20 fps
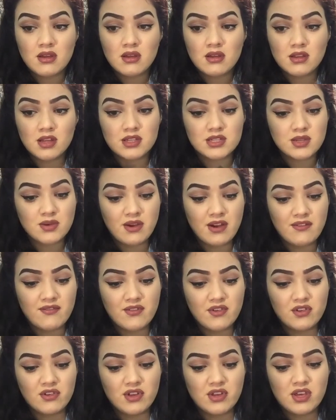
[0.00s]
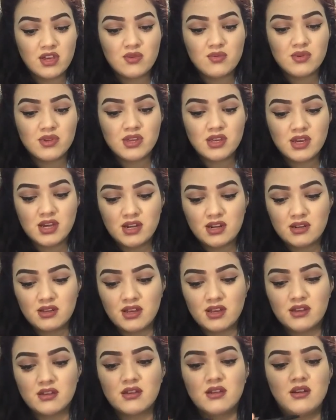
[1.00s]
That's how I feel. Like, you really gotta,
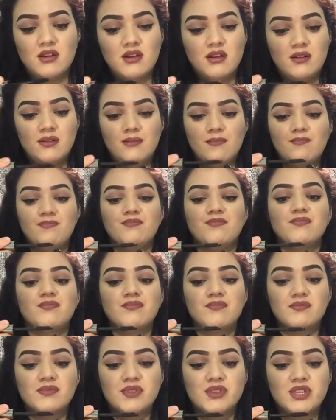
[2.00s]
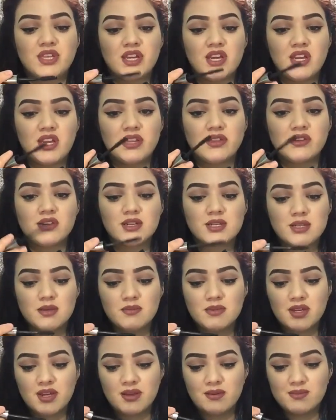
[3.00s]
like, dig it in there
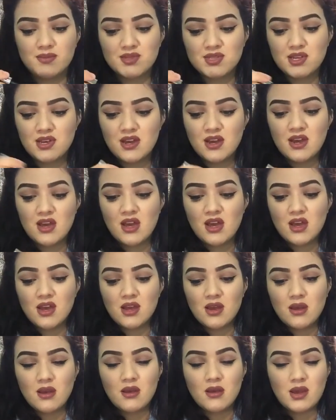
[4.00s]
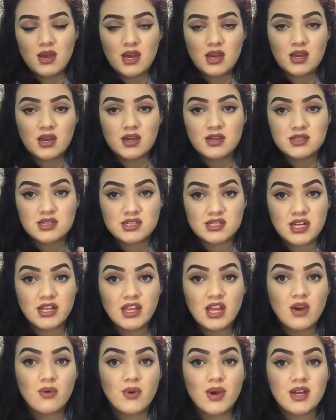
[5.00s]
sometimes. Because it's not
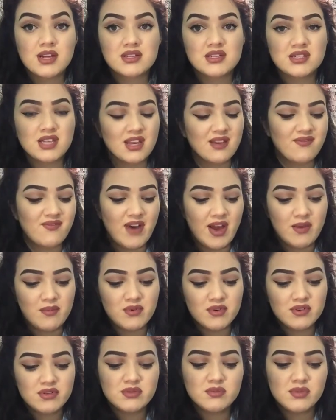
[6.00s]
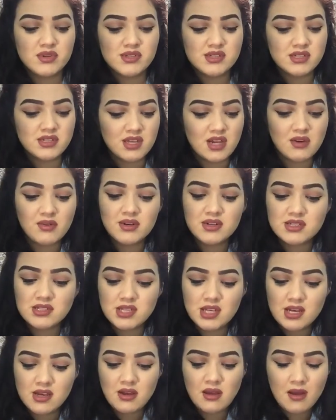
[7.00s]
that wet, because it's like fibers mostly, I want to
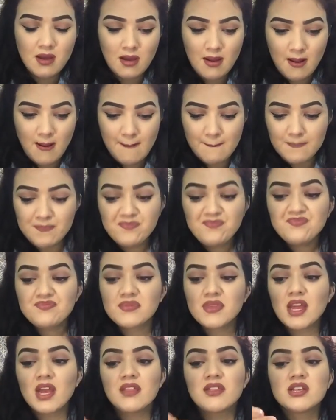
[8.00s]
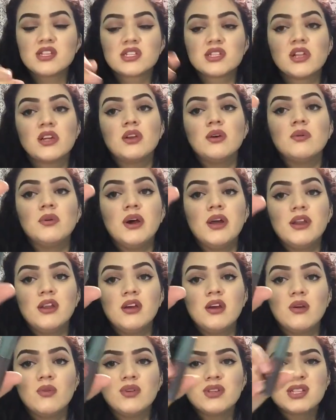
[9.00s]
say. And this little one,
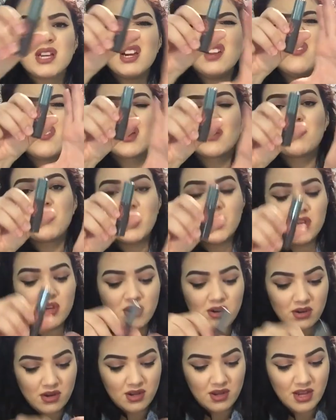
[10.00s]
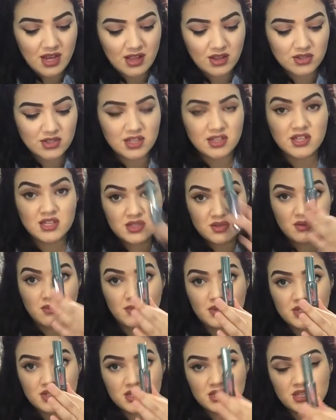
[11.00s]
well, it's kind of like bigger. It looks like this one,
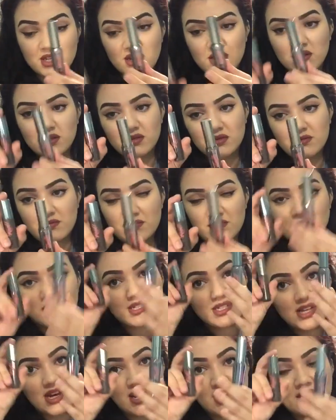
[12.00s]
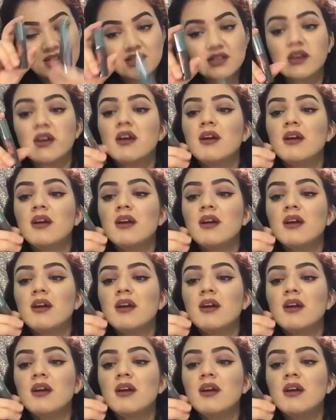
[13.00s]
but just like this size.